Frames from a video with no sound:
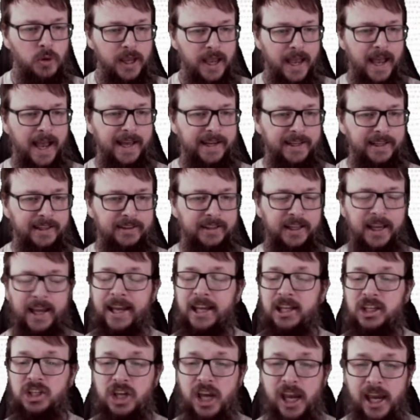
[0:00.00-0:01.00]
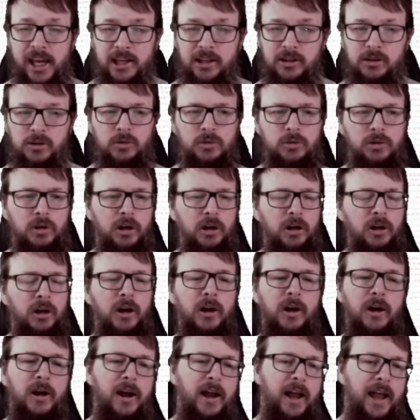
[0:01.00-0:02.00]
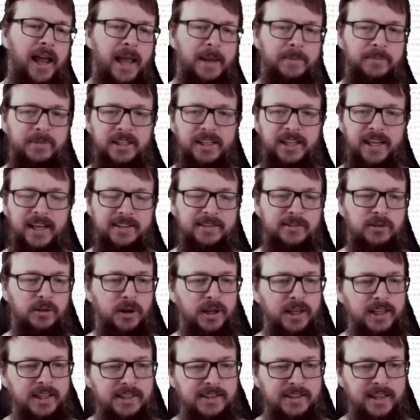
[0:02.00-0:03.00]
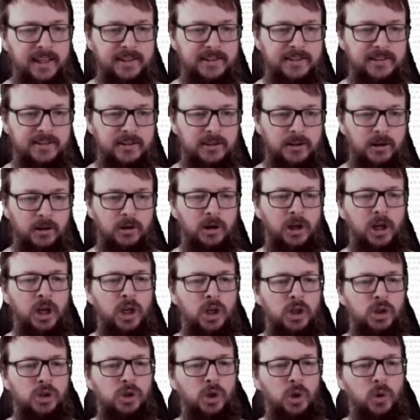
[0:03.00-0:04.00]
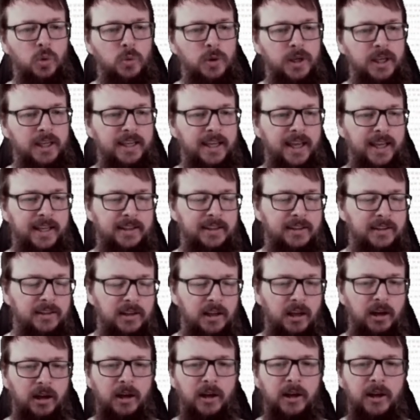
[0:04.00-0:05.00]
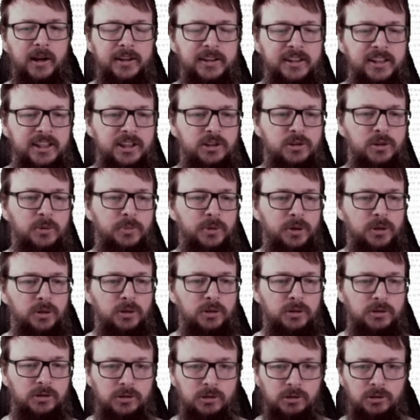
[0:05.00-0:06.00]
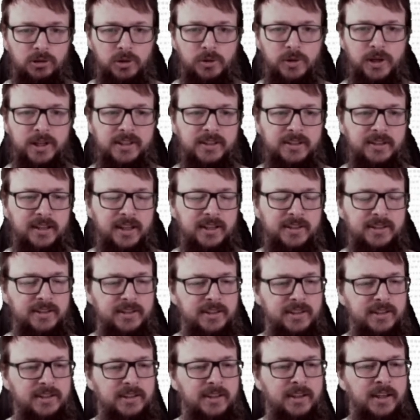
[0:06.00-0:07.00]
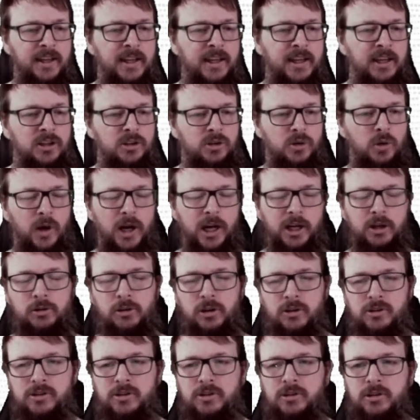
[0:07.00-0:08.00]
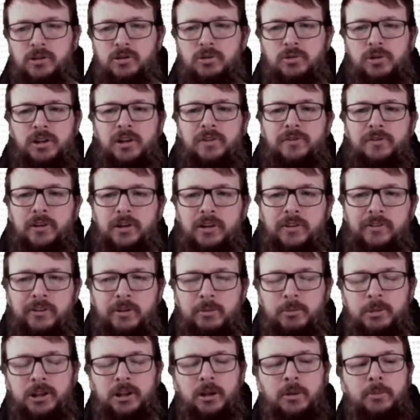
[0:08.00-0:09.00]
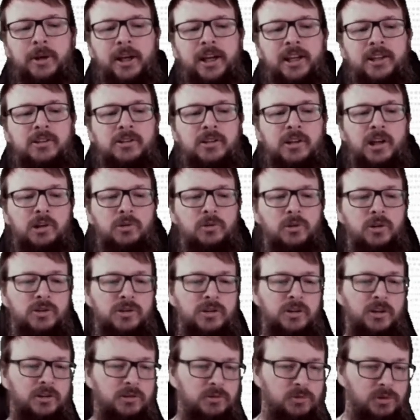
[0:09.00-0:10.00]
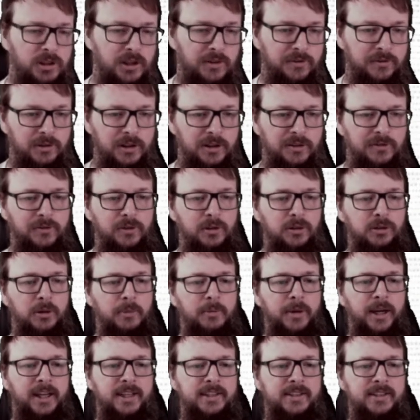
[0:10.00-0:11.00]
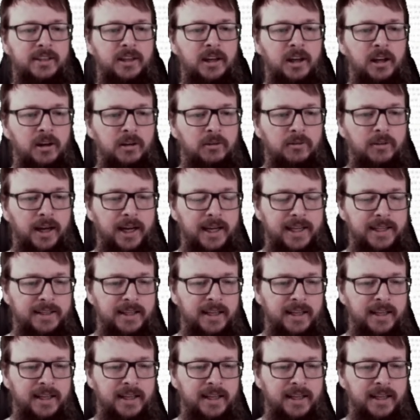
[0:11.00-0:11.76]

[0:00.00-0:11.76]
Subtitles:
added HA to MDS instance now. So we can distribute 3 instances, so across 3 different availability domains, across 3 different fault domains, right?